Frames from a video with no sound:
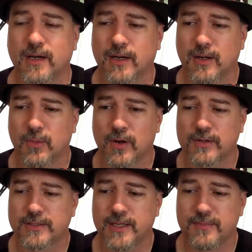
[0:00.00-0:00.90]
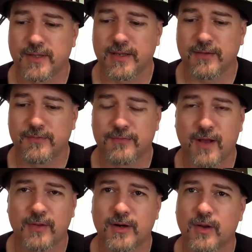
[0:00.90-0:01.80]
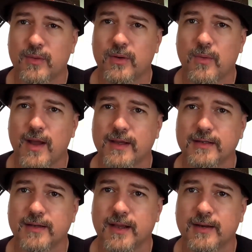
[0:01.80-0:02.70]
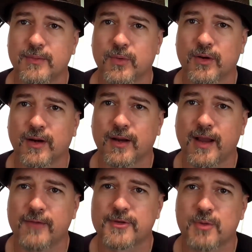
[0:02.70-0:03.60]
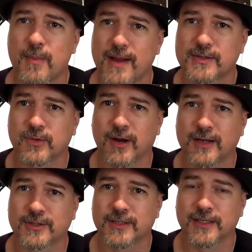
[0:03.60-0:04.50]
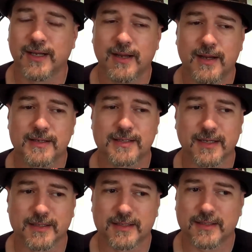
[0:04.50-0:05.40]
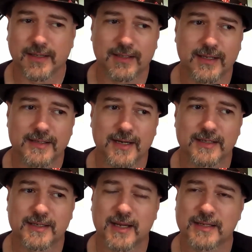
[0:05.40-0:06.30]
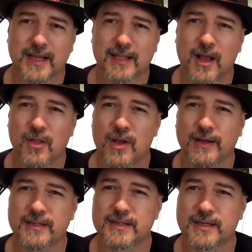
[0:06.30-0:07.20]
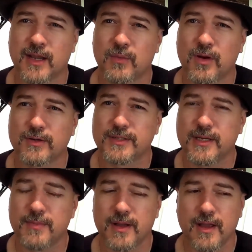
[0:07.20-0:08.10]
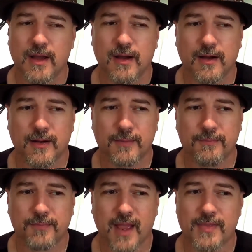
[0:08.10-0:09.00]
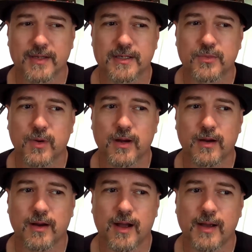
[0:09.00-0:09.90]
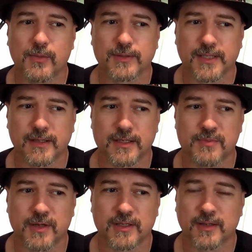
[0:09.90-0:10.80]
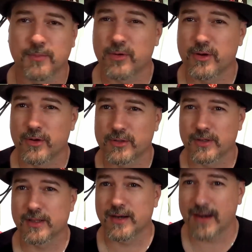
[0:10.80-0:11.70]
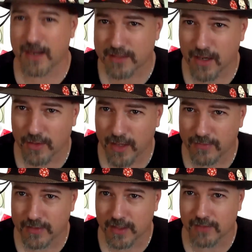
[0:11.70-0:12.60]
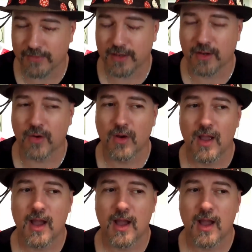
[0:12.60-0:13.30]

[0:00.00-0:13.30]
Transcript: Water's Deep, they've followed all the way to a wagon, and we're going to have some more backstory, actually, since it doesn't actually say exactly how long it needs to stay in Water's Deep. And this is where I will say this much in the precursor to the next How Haven Did It video.